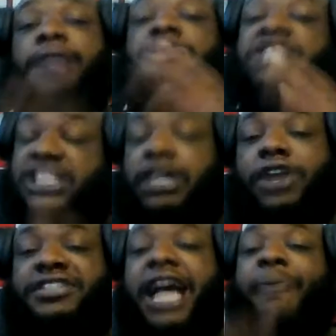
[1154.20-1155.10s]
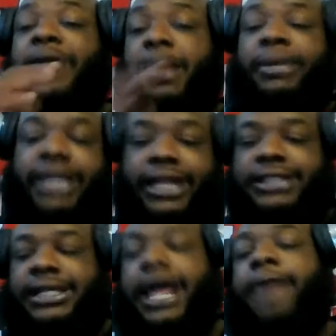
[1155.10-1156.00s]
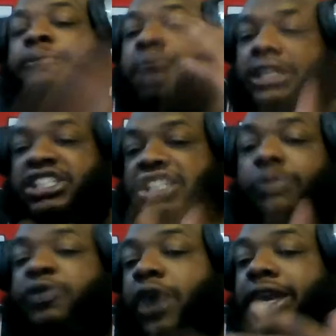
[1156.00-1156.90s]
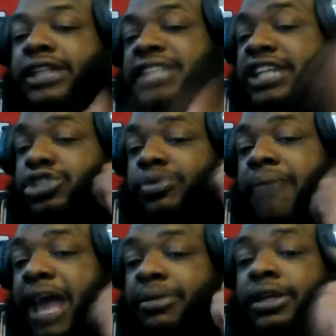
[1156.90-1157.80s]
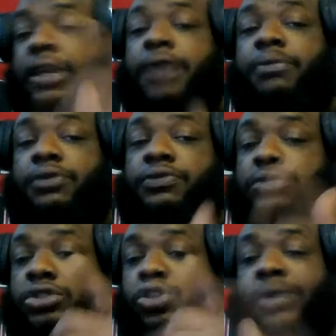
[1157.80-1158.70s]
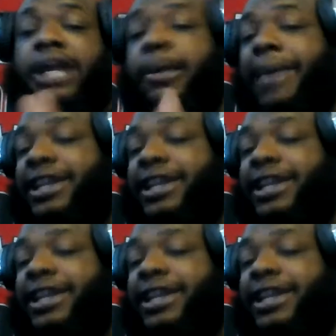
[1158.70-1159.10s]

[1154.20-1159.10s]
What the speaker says: just to get off topic, I'm going to get into that. But just know, before I get into that, just remind me. So when I come back